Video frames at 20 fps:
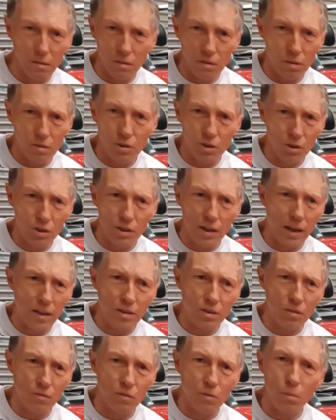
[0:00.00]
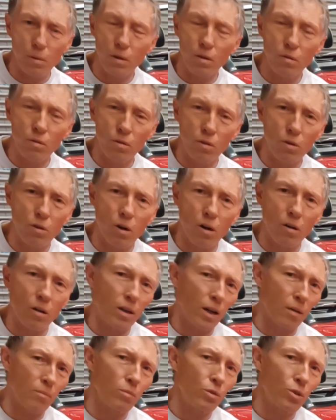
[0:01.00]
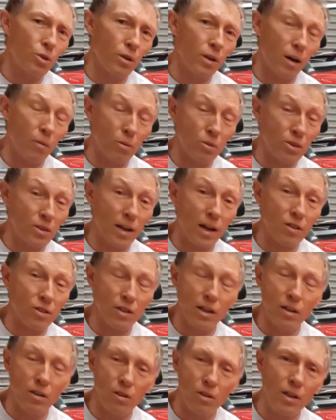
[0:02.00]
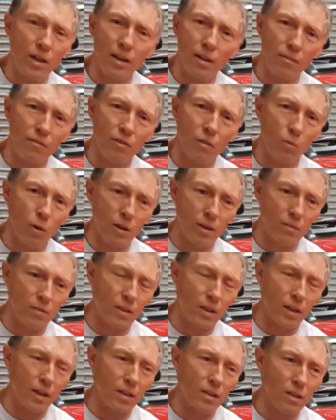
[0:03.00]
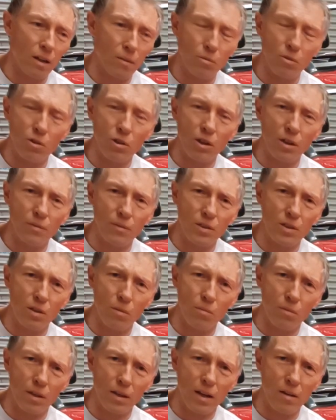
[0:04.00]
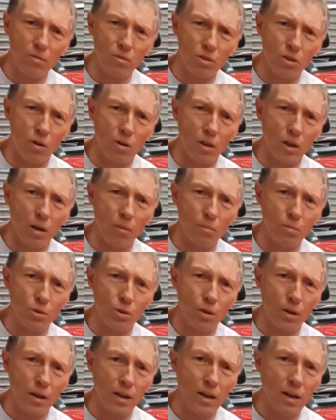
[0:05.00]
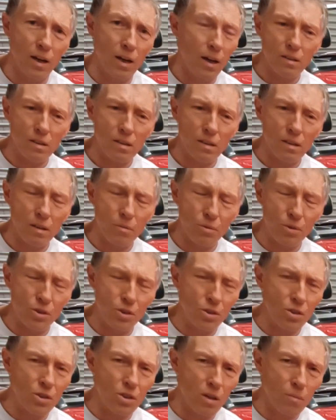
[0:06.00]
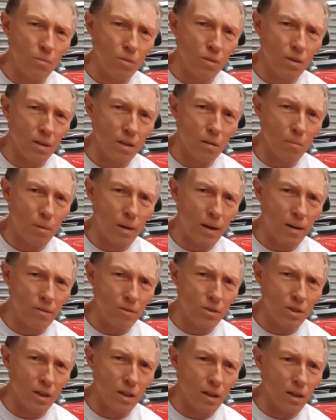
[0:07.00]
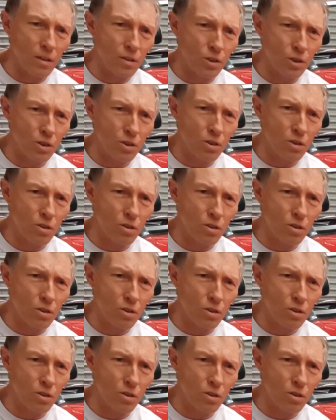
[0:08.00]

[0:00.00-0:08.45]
just out of the blue look on Gumtree. I wasn't actually looking for one of these. I was looking for something else on Gumtree. There was just something about it. It just